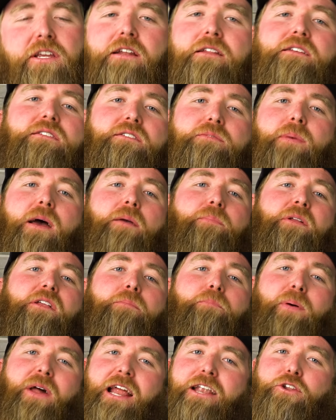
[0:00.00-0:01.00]
kidding, this is my opinion,
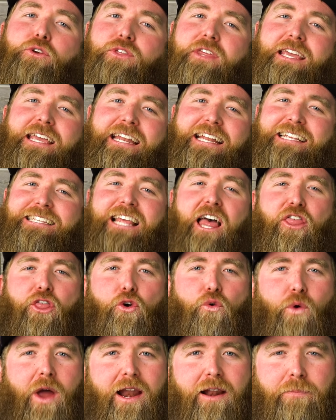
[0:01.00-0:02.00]
but I do think it is the
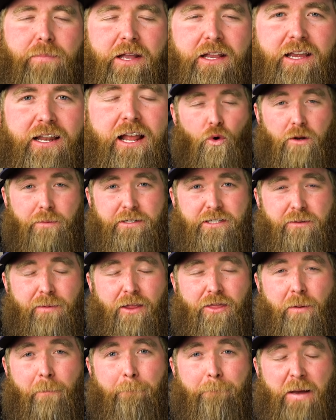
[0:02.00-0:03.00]
right opinion. We're gonna be talking
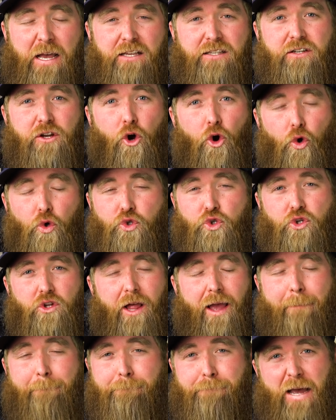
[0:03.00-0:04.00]
about the best
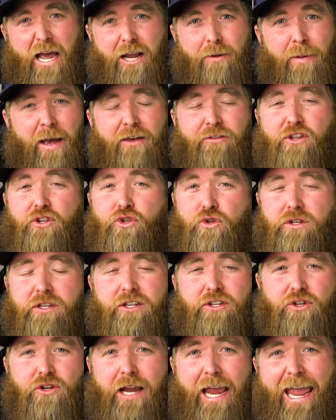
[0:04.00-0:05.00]
ultralight backpack that you can
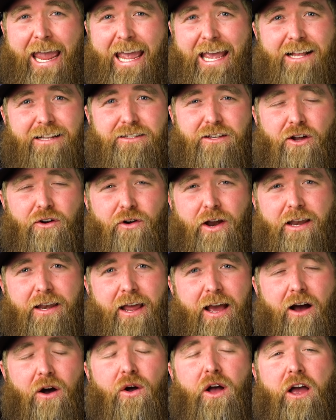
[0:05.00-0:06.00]
get your hands on right
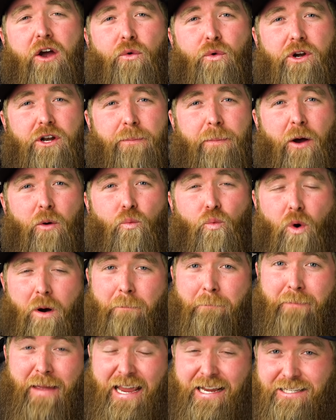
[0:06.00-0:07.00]
now. We're gonna talk about what
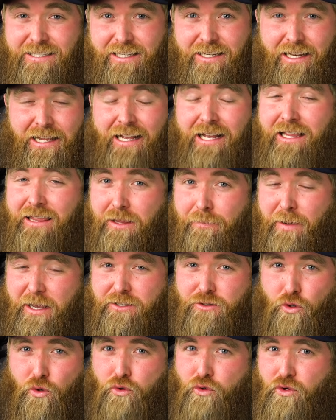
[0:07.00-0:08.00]
makes it the
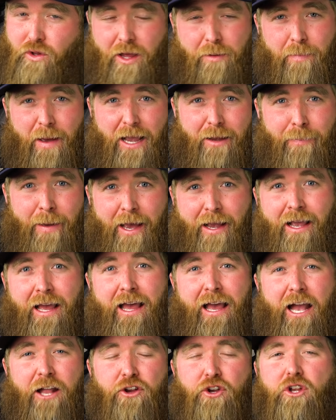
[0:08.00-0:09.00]
best ultralight backpack,
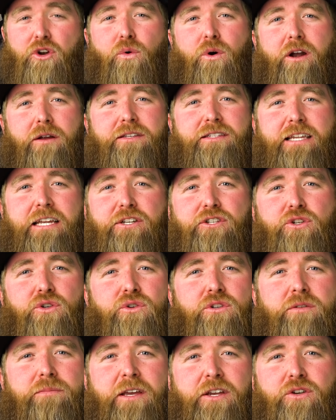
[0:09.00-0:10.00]
and you're gonna wanna stay
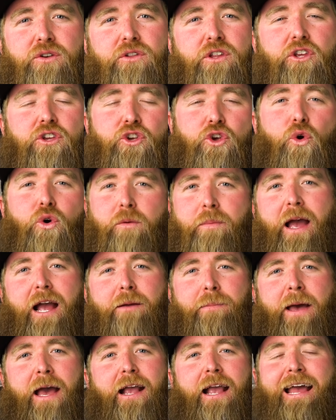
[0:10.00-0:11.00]
tuned to make sure that your
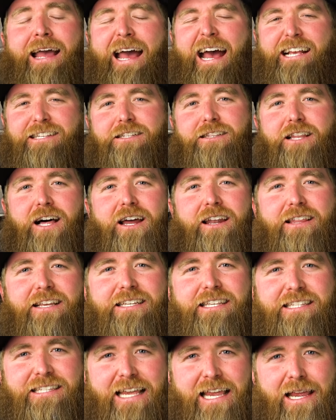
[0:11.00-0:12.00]
backpack has a lot of
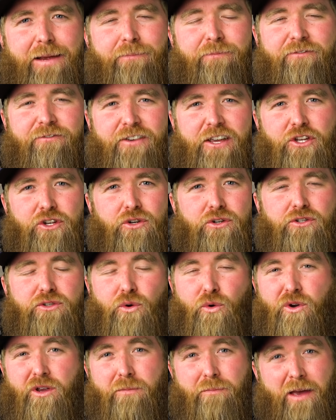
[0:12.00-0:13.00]
these same features,
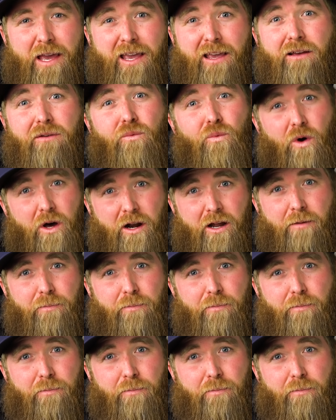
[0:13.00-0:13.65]
or you may wanna